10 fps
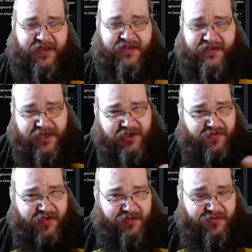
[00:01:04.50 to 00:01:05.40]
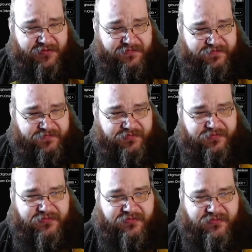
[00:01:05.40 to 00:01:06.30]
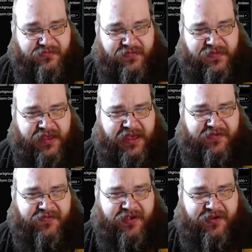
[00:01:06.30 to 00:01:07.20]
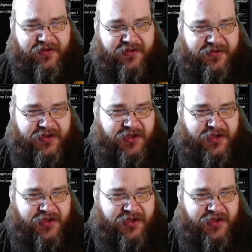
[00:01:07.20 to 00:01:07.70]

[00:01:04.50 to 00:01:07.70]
and Sketchfab and figure out